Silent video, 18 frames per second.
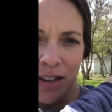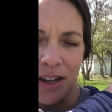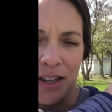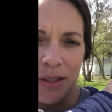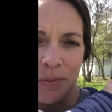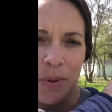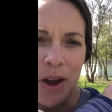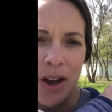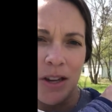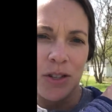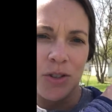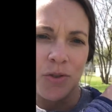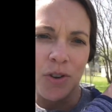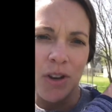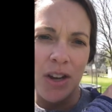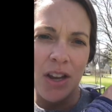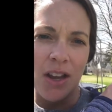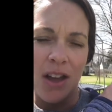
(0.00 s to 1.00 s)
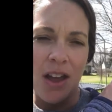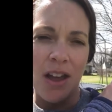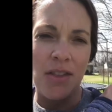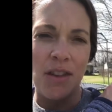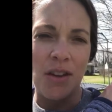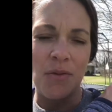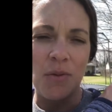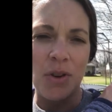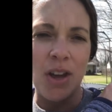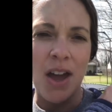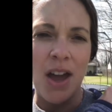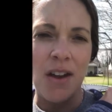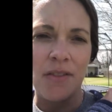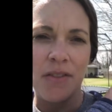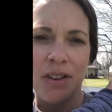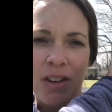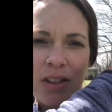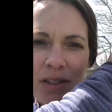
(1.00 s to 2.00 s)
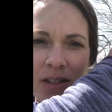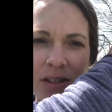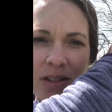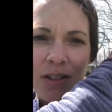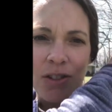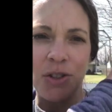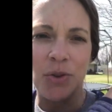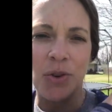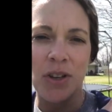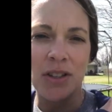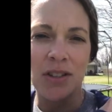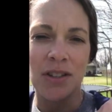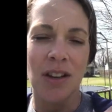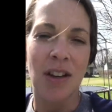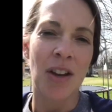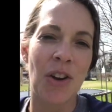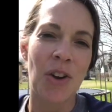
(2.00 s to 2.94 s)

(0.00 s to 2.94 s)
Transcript: nice pine tree, and then we have a deciduous